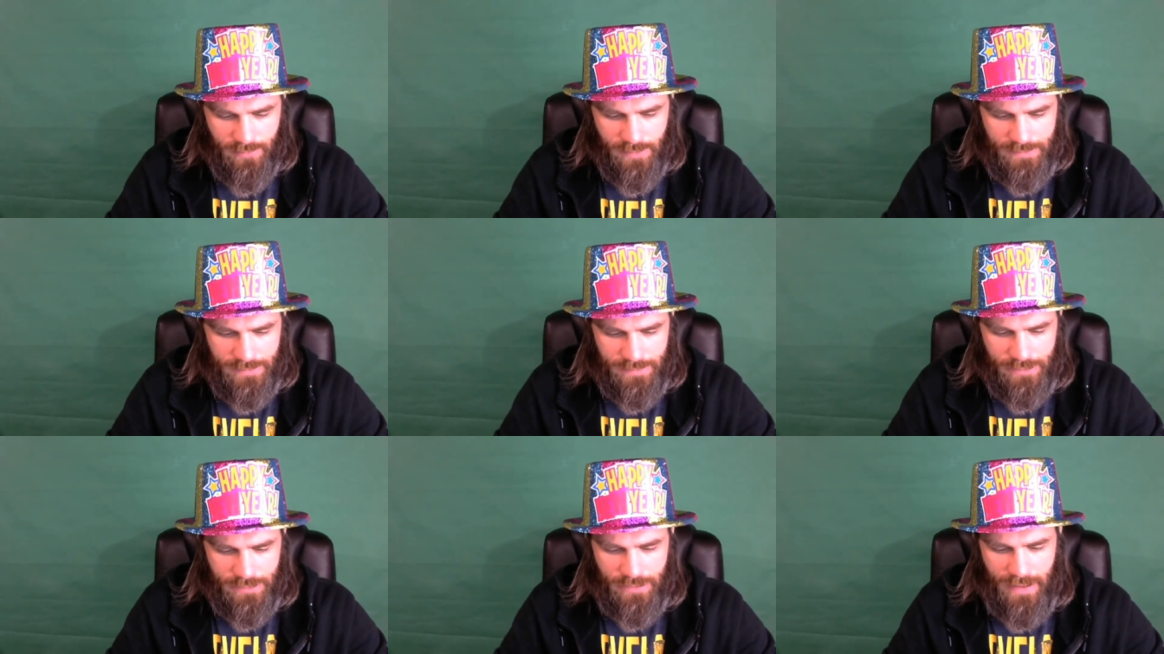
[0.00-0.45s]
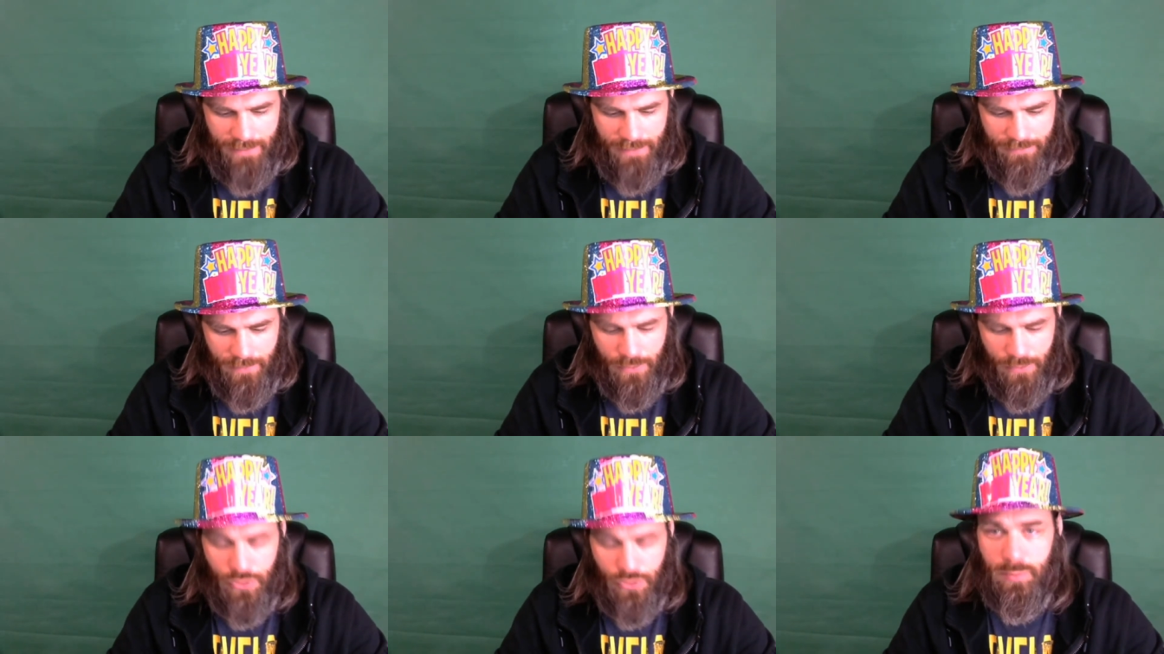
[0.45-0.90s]
As I drive
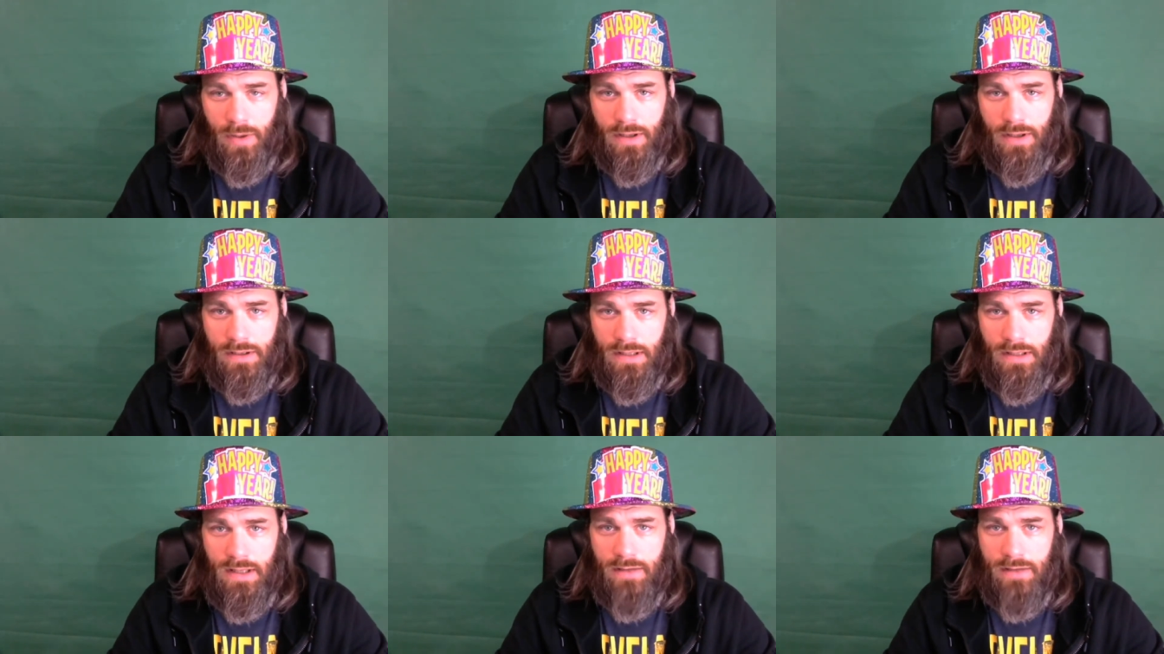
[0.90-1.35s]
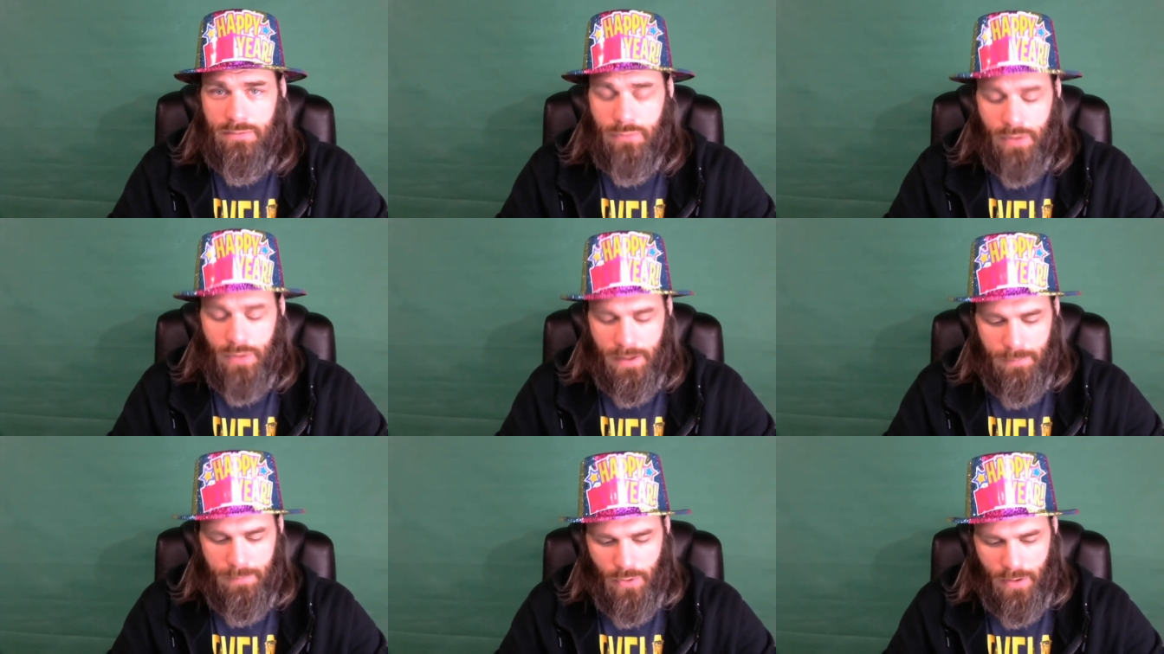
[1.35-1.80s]
for Uber and Lyft,
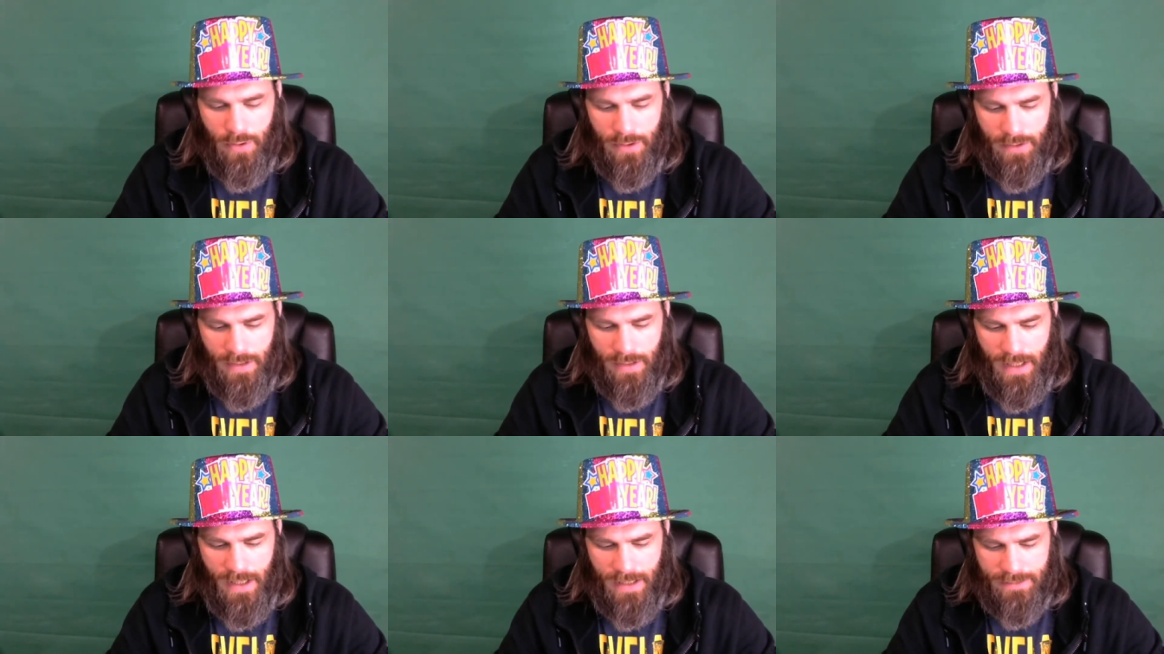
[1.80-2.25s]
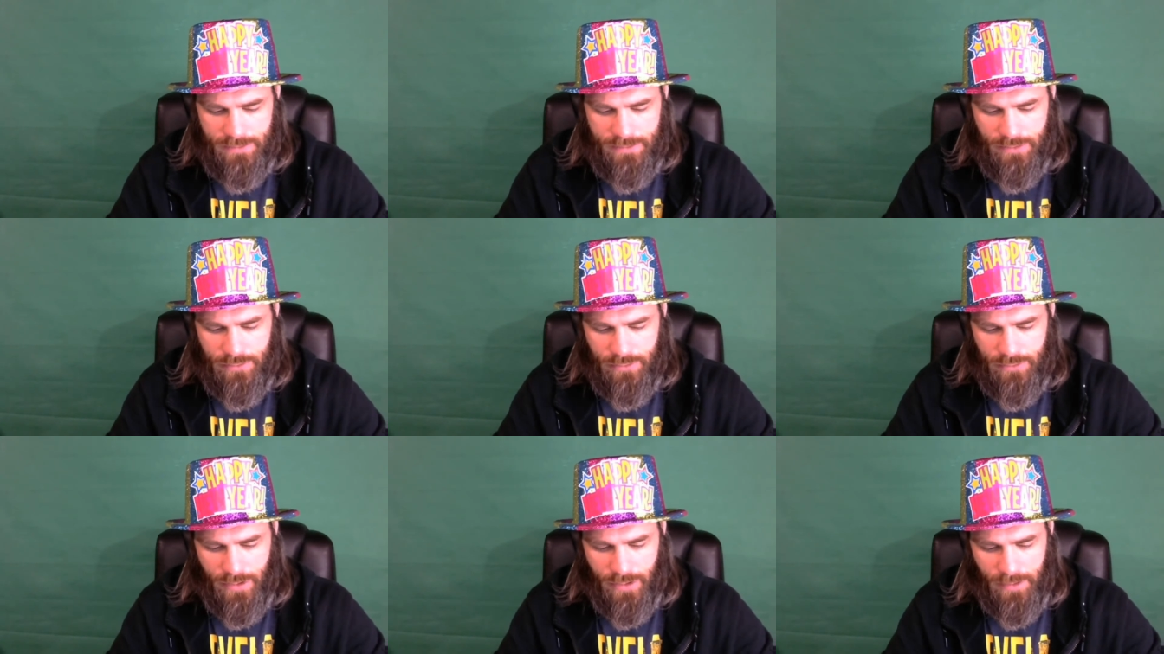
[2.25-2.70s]
we'll get more into that
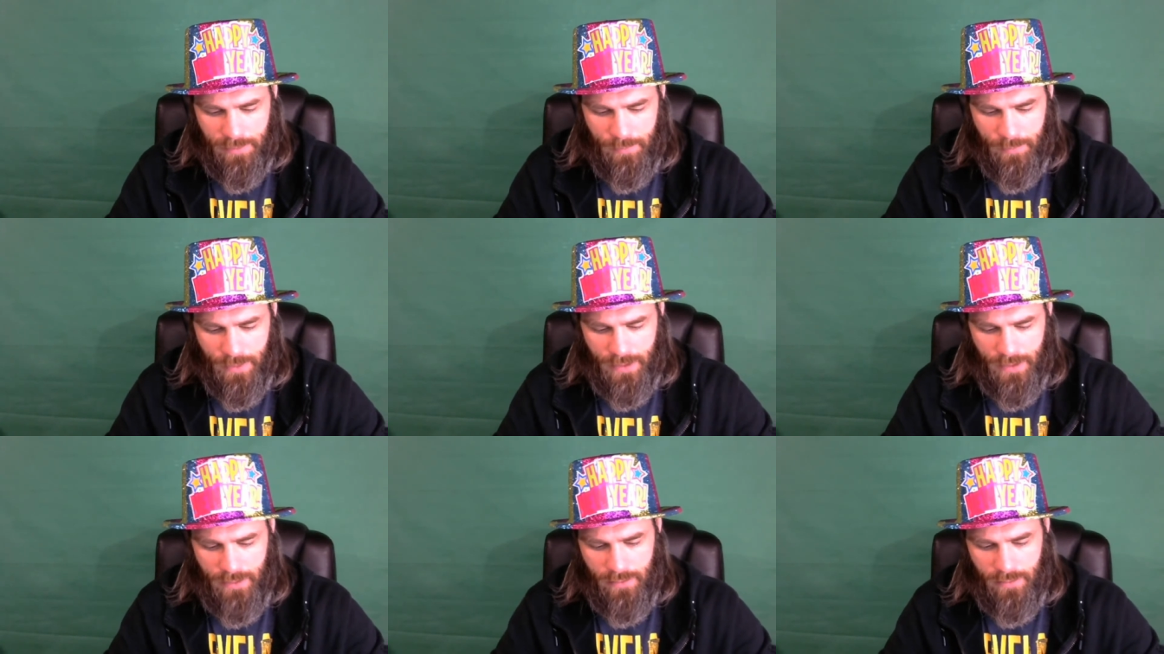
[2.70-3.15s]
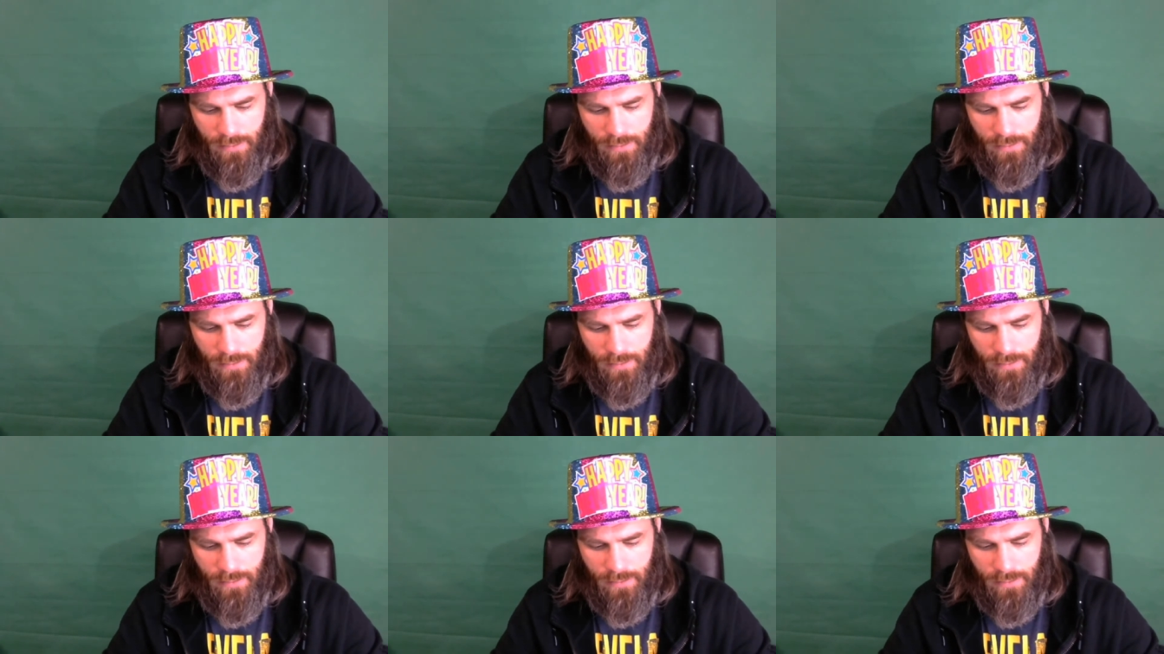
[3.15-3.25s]
too here in a minute